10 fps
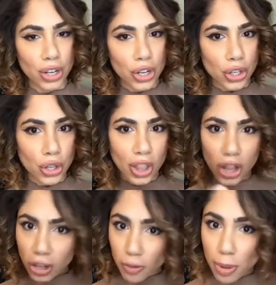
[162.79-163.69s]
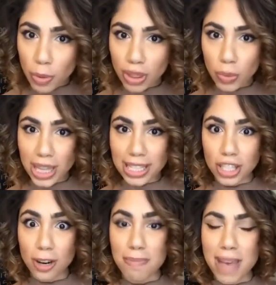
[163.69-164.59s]
So a lot of people, when they
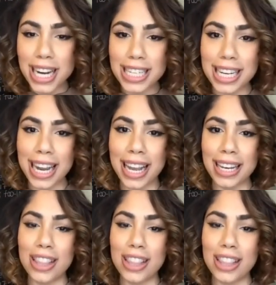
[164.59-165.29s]
start meditate,